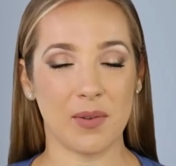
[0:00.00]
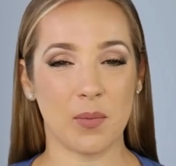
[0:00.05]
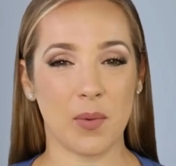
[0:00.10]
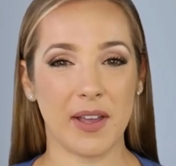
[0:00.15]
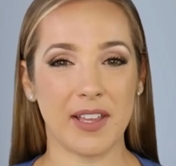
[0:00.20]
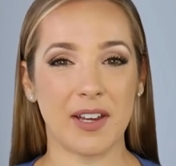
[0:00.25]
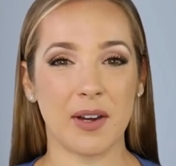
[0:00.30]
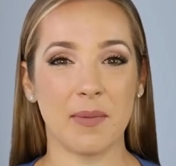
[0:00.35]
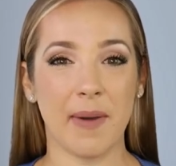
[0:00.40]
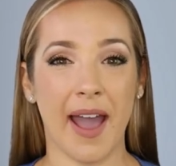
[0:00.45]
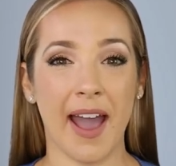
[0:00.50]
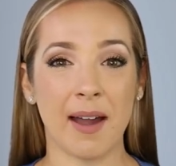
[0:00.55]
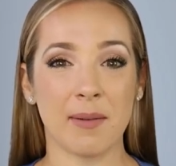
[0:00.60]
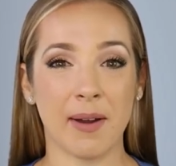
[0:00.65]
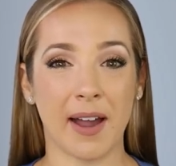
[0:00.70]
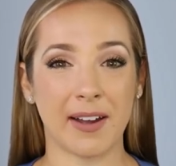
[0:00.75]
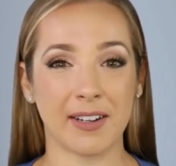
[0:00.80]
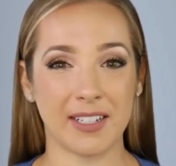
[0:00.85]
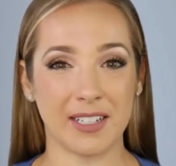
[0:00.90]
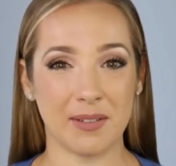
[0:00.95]
With your
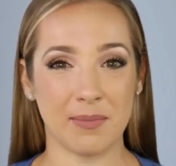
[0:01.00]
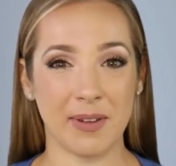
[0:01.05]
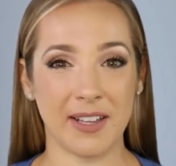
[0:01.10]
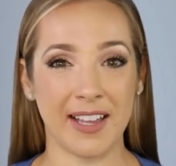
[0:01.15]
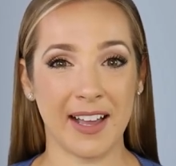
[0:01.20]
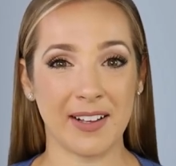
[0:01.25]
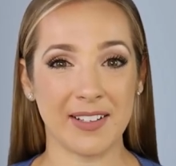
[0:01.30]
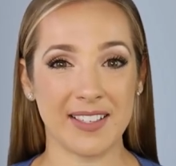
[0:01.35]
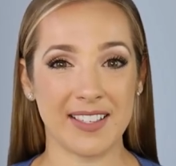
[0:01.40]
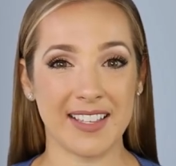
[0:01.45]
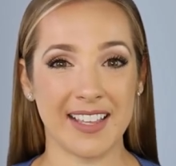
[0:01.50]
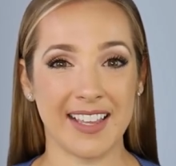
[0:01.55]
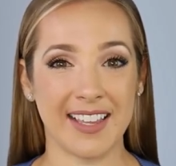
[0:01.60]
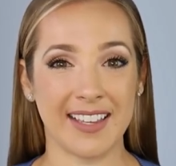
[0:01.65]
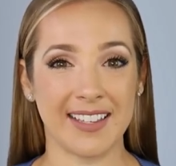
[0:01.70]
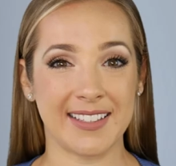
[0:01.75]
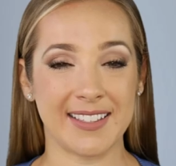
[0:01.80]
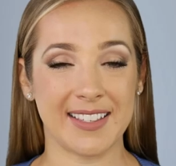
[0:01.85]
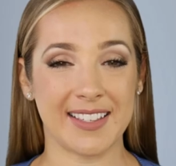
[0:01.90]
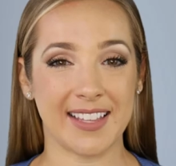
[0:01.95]
background in
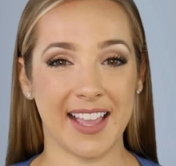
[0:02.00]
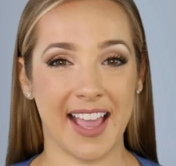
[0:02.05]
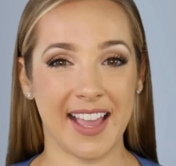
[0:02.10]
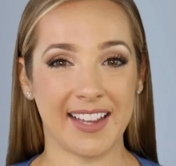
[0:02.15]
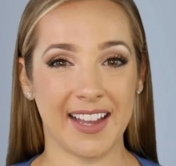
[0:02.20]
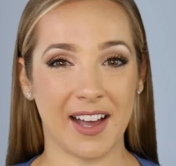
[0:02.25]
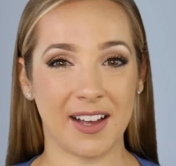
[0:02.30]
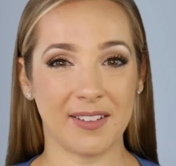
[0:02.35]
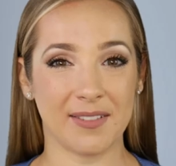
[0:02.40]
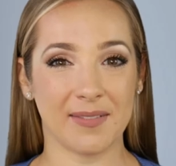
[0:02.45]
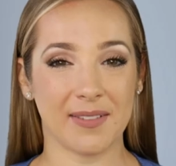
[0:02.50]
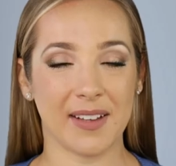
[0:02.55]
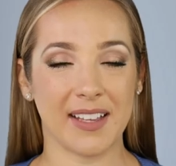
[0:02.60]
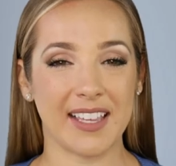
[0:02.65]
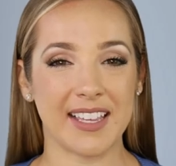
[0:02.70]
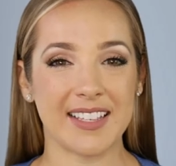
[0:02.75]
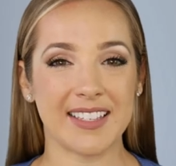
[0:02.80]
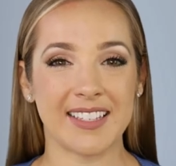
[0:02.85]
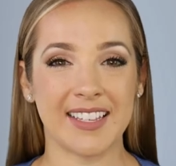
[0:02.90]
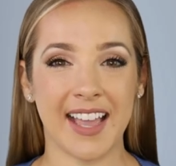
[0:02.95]
PLC, SCADA,
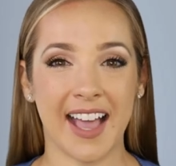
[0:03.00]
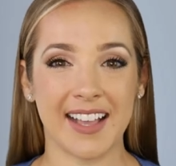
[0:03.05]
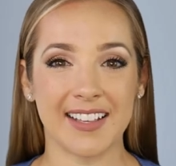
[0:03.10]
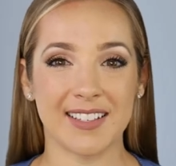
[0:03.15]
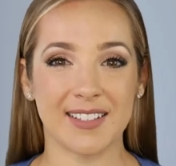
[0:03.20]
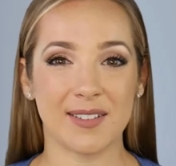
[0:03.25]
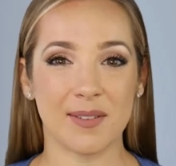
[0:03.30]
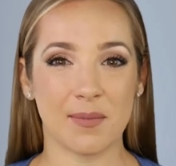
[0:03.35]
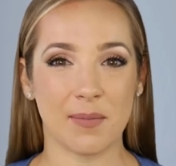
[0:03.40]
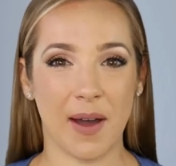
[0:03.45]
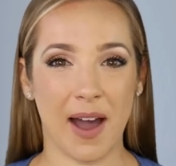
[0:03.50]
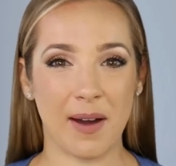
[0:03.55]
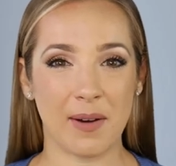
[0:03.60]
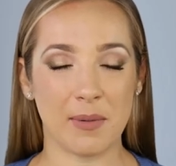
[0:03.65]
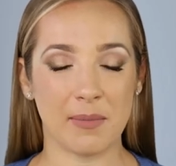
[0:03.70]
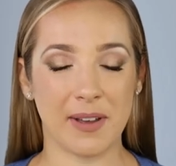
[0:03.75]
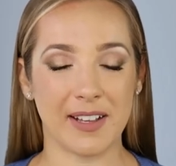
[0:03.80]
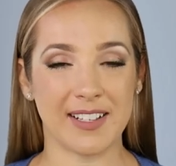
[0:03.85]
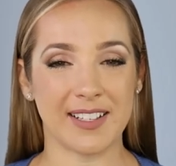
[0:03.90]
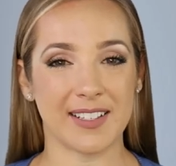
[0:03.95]
DCS,
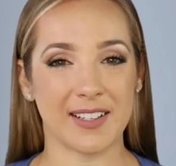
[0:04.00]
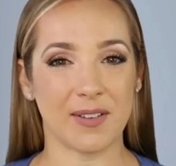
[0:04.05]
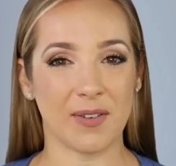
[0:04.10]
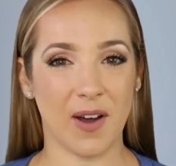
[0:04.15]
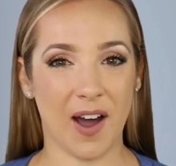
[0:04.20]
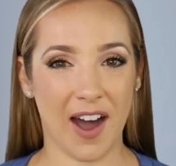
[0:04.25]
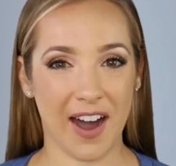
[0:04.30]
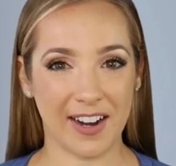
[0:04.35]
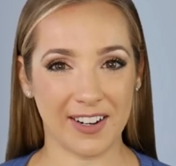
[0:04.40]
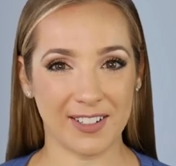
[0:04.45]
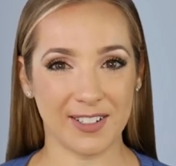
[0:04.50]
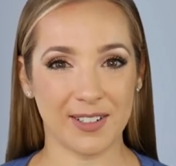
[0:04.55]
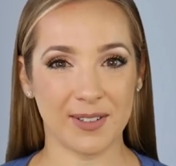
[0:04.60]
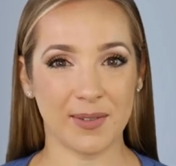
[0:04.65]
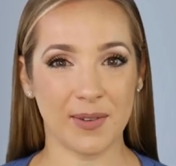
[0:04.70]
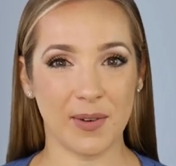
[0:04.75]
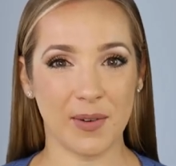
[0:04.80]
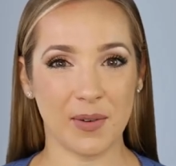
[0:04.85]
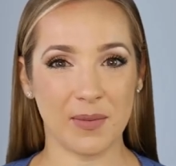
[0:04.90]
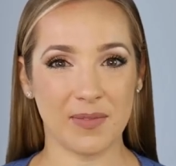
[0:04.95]
Profibus, HART,
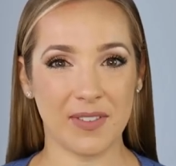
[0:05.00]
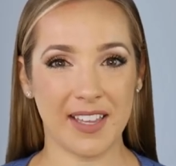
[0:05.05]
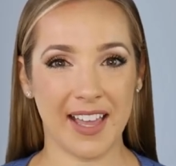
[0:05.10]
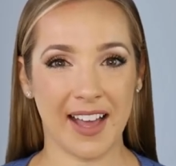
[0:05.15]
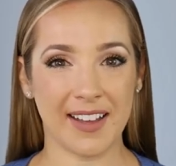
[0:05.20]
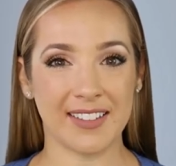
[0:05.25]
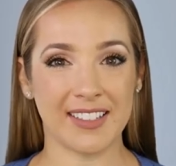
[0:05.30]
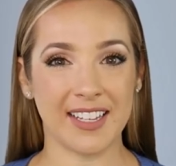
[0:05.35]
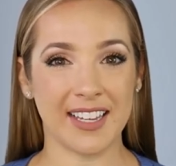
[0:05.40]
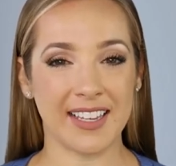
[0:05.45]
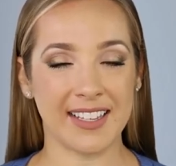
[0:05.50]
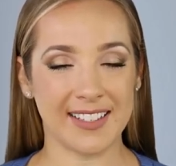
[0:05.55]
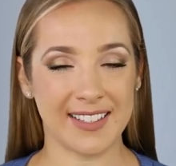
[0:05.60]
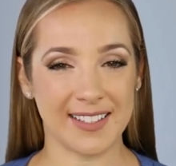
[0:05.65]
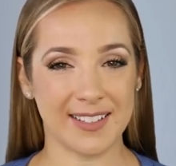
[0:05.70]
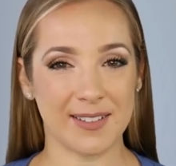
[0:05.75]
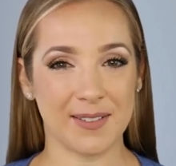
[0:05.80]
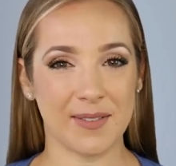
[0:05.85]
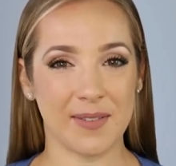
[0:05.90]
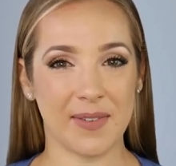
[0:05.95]

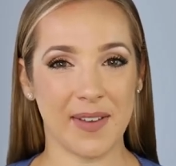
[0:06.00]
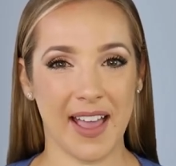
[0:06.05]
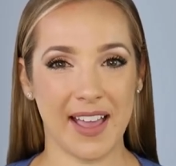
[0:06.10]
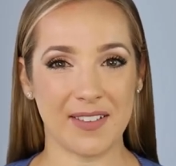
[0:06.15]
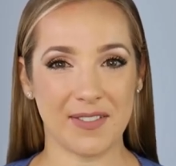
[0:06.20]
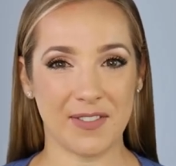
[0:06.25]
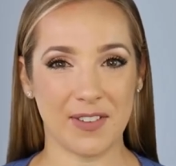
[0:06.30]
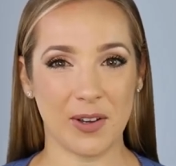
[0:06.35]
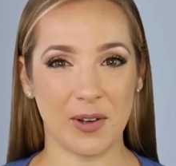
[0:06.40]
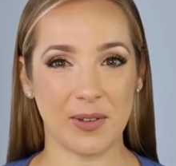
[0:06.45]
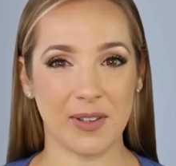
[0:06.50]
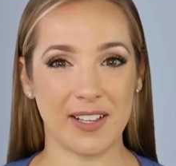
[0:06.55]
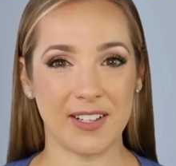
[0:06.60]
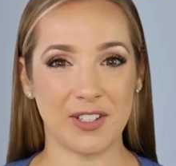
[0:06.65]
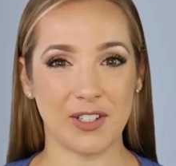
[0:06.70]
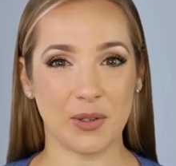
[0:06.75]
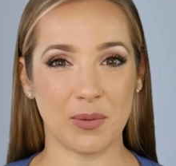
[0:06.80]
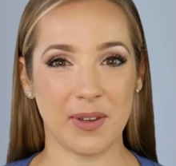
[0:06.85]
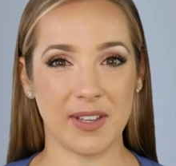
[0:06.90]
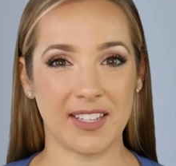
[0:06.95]
VFDs, and field
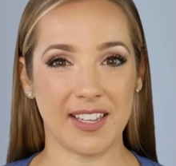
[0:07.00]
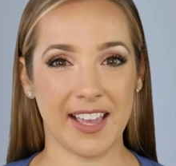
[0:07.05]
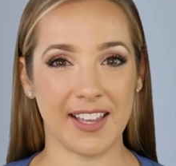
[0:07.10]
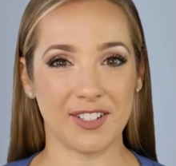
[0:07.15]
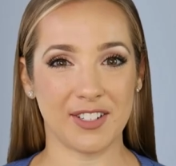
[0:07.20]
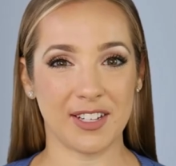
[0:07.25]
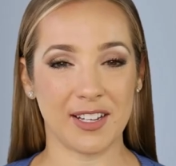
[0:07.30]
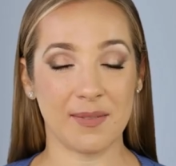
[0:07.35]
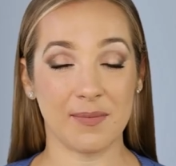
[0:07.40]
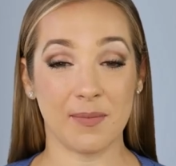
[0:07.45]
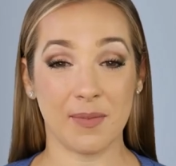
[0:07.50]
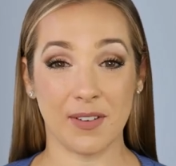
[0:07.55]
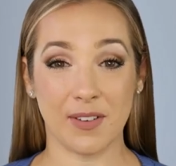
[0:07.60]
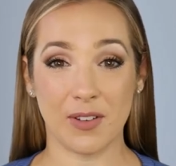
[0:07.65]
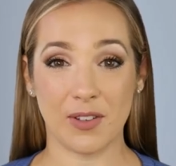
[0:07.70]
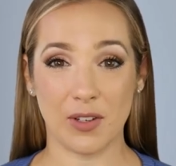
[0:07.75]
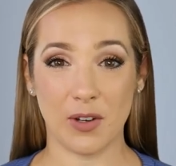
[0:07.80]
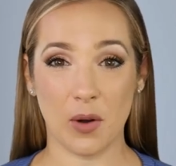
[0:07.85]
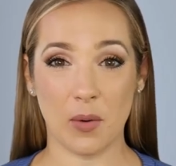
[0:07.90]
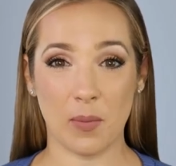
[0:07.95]
instrumentation,
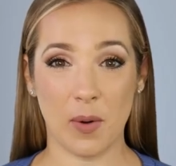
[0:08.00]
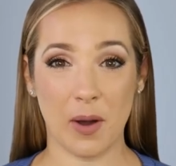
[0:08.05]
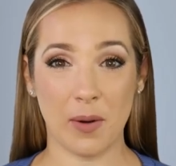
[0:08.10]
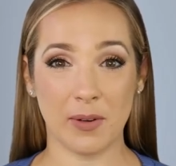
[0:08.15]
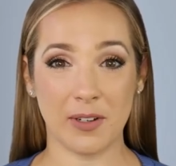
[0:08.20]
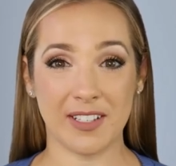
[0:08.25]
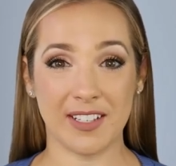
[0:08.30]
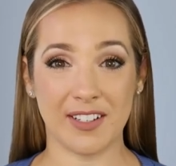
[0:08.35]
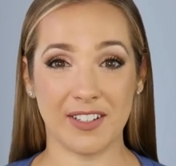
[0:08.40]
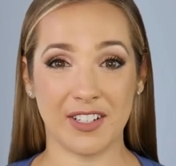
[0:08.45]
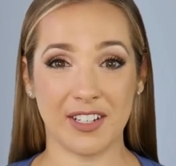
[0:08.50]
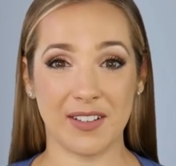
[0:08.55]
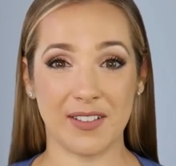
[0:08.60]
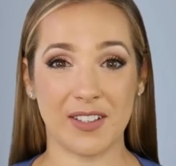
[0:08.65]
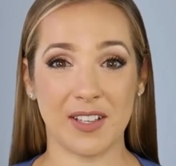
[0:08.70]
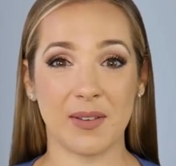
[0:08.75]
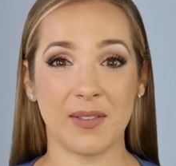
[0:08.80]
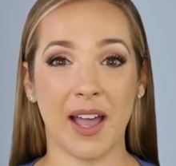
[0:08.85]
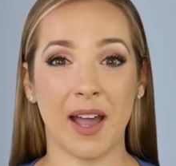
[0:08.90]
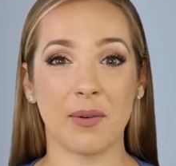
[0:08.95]
you're well
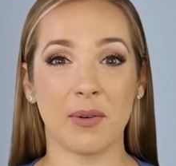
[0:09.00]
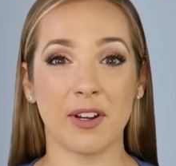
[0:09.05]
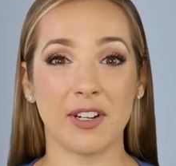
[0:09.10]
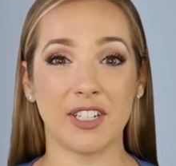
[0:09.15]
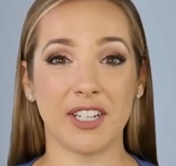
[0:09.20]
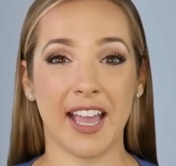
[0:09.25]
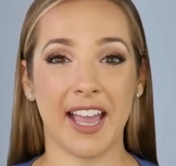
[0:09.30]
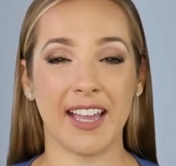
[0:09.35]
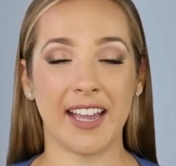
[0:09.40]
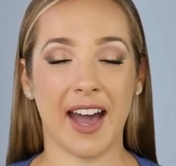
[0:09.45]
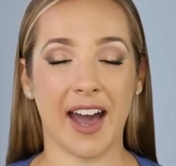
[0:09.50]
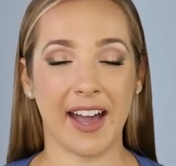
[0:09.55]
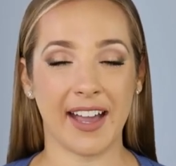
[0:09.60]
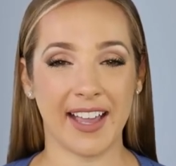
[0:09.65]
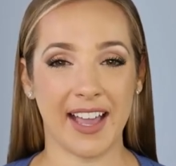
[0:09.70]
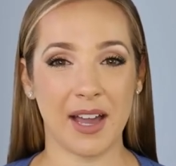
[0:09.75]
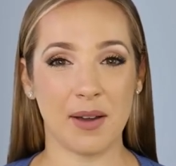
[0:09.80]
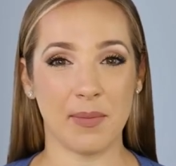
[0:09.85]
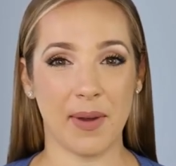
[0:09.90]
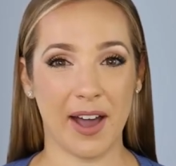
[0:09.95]
positioned to leverage
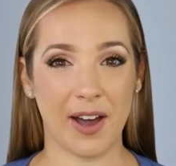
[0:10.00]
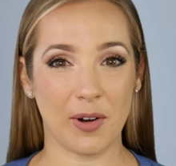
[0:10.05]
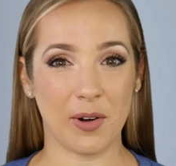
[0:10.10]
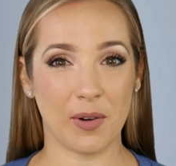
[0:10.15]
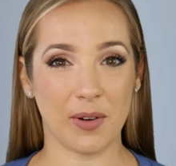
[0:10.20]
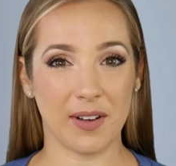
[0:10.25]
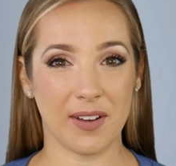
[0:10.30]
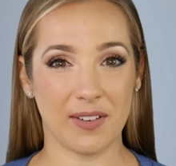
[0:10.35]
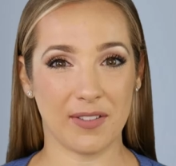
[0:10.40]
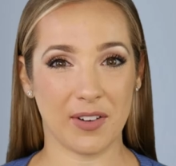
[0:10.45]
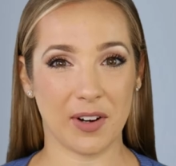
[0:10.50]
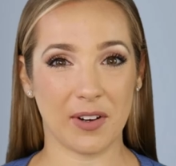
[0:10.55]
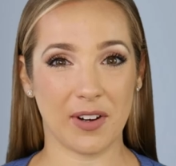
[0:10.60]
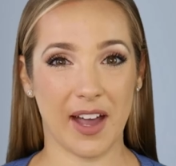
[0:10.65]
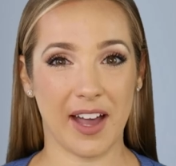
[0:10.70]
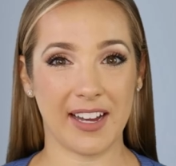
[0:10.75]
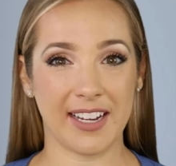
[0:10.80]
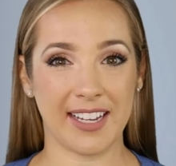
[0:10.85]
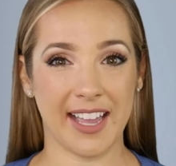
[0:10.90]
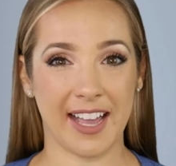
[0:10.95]
AIML for
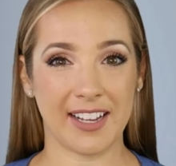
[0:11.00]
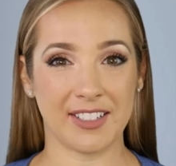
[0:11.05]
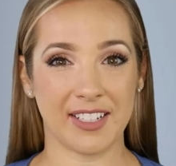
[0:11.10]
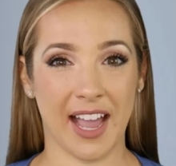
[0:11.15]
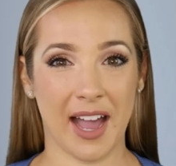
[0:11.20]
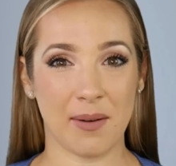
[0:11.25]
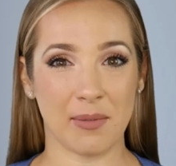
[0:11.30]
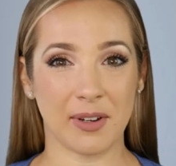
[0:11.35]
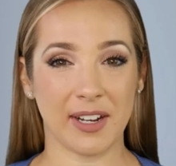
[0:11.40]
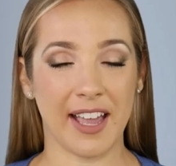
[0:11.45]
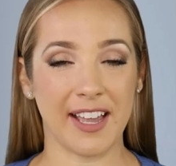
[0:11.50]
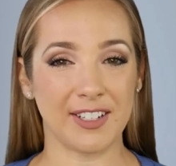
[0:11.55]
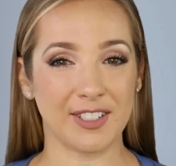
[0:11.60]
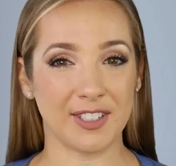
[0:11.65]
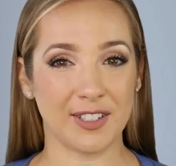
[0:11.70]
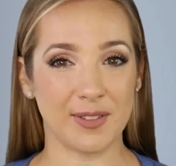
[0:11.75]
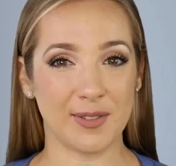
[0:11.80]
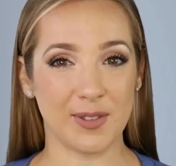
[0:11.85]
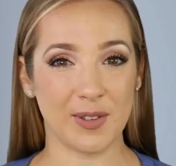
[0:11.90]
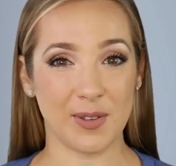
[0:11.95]
cutting-edge
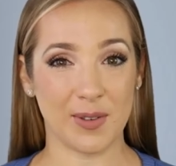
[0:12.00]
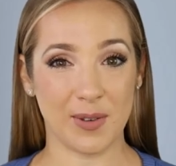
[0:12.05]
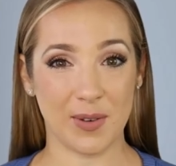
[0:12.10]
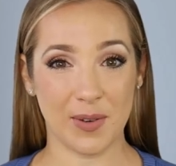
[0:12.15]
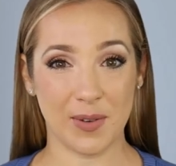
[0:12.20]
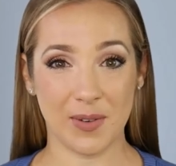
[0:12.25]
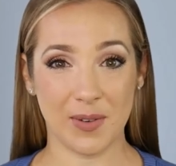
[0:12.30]
applications.